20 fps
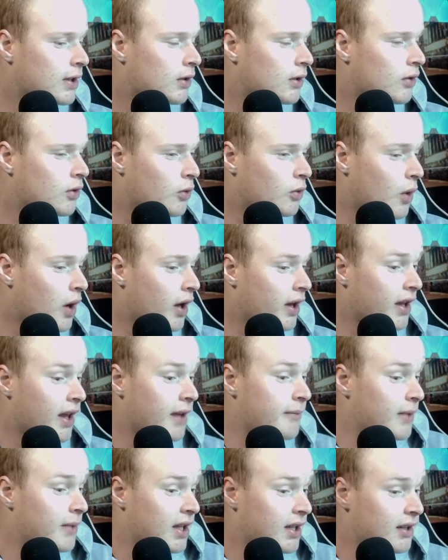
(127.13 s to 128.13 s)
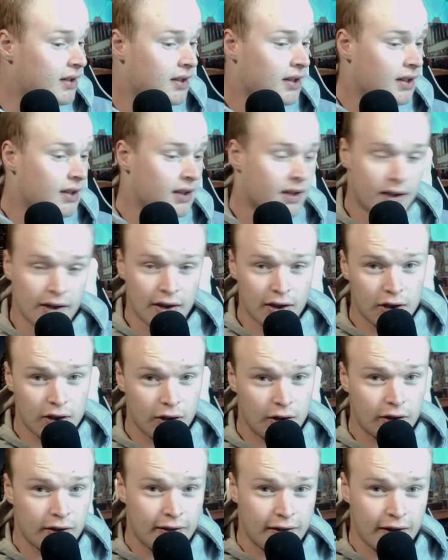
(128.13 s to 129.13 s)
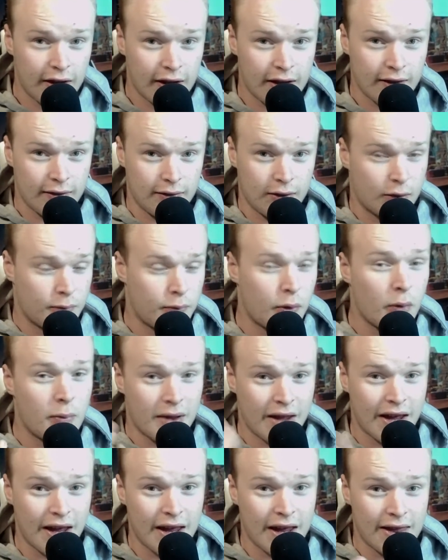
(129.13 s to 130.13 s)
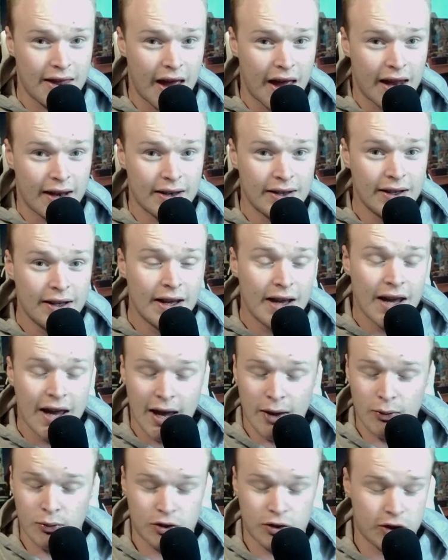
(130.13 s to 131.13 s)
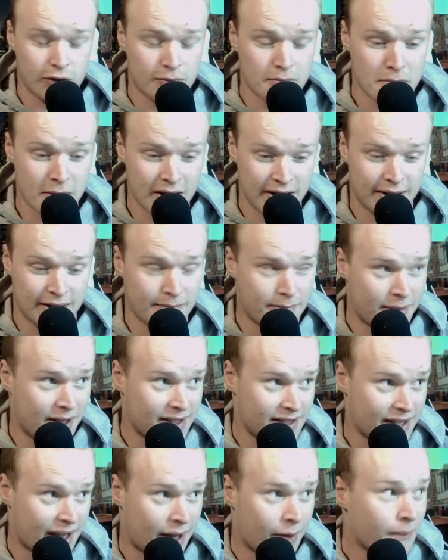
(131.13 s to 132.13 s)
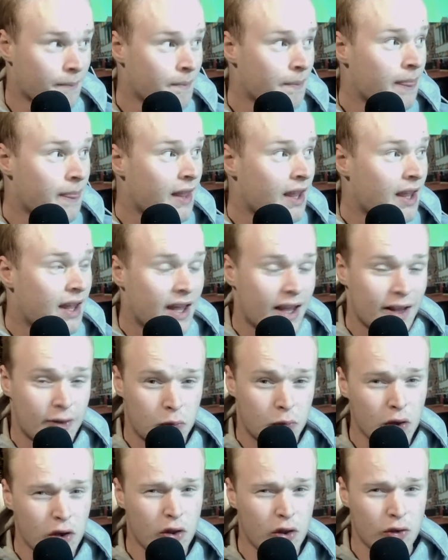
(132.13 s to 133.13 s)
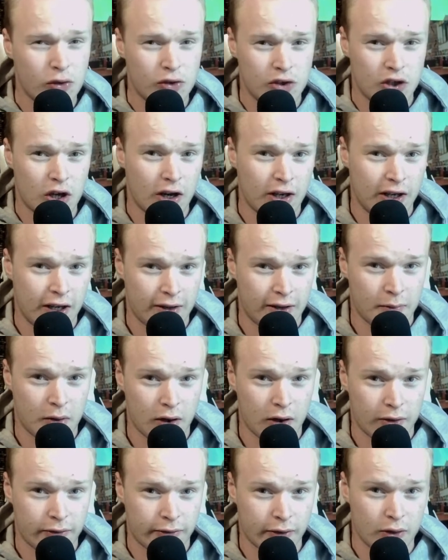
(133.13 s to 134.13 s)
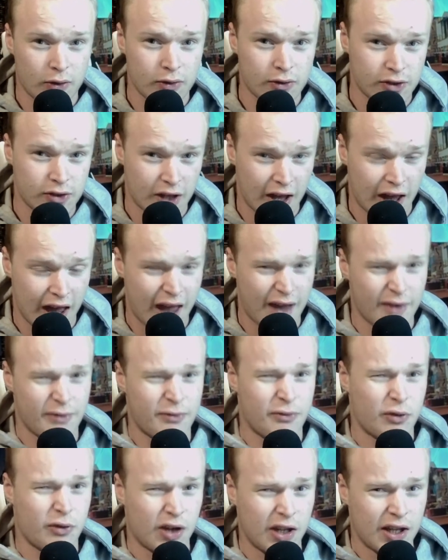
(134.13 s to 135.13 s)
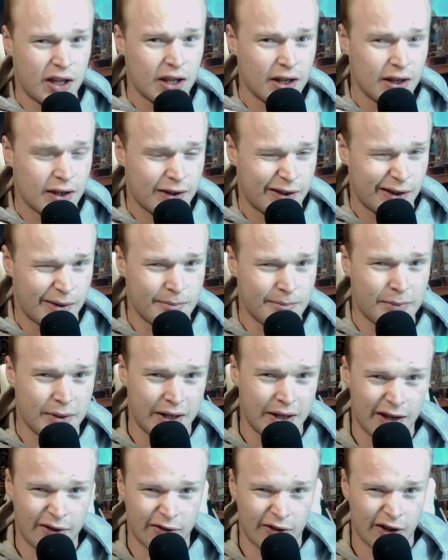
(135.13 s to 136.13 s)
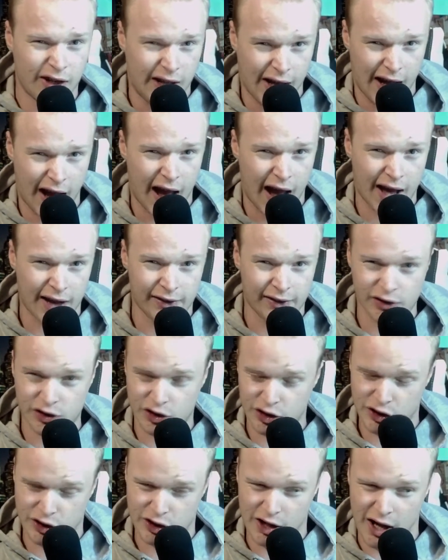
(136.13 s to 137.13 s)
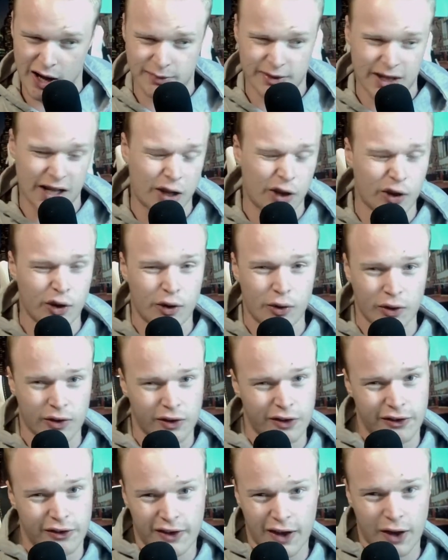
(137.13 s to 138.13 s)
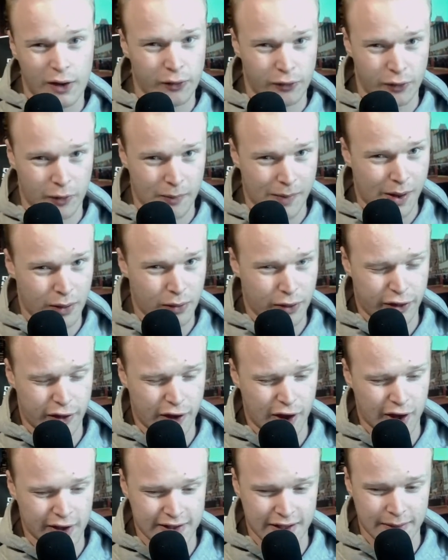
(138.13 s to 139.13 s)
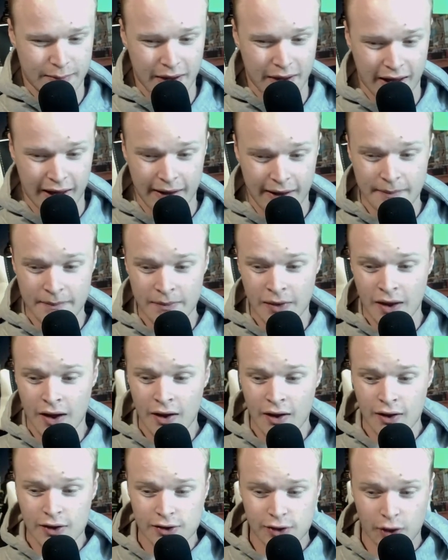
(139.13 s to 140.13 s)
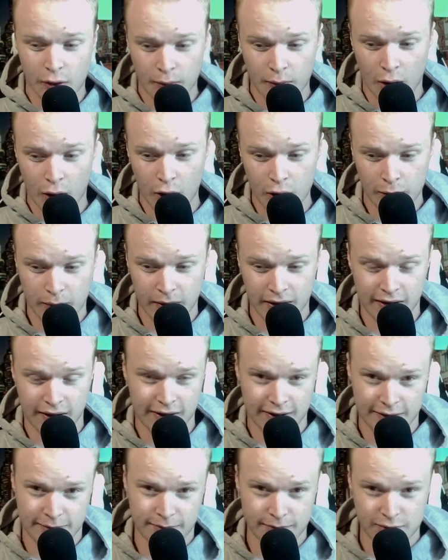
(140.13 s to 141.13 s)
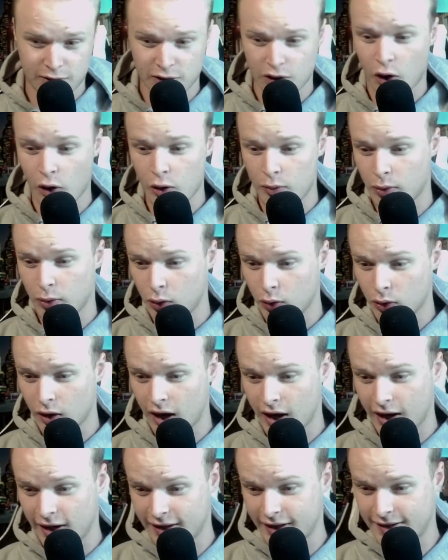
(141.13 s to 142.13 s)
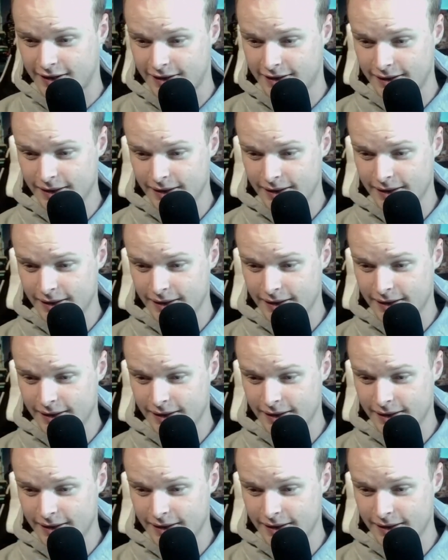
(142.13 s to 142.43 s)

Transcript: quite, I mean, you could probably hear then, it was just missing bits out. One of those Chinese microphones that every company really has and just slaps their logo on and sells for about 30p. So I'm hoping this Snowball Ice